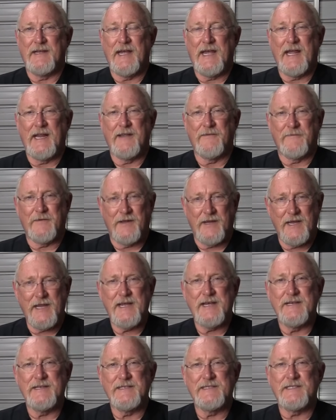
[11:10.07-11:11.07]
And if it
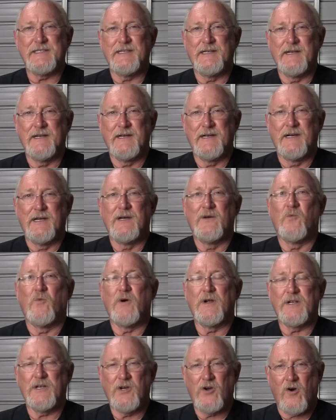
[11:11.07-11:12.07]
is,
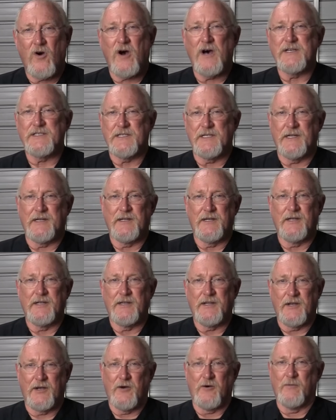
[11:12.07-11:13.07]
what caused it
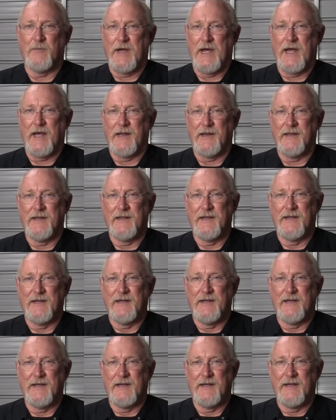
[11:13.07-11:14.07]
to go bad?
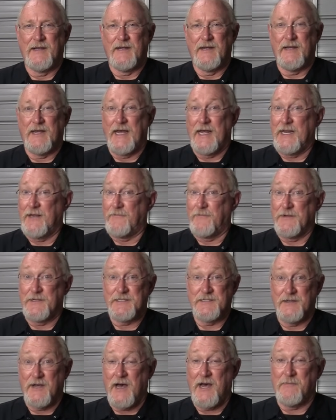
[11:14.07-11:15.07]
And if
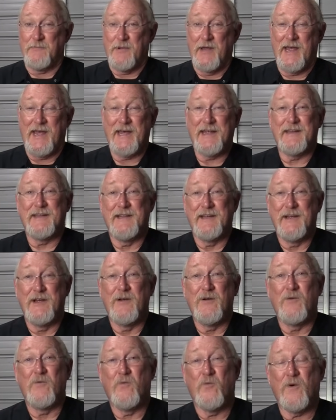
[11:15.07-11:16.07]
it's not bad,
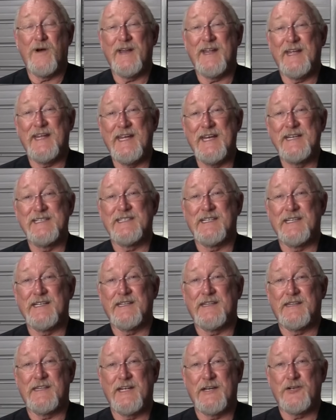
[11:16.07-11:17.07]
what is
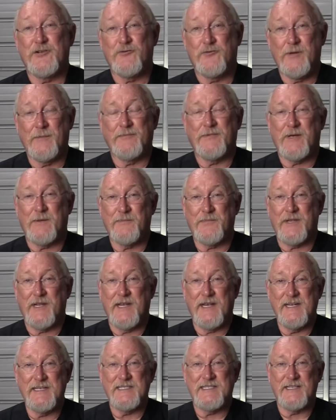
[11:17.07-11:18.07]
it that tripped up the
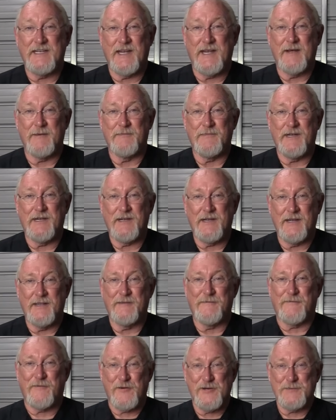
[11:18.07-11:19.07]
ECM in
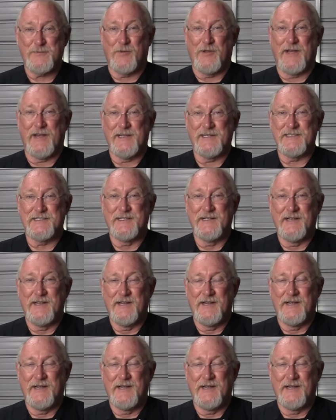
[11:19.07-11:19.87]
the first place?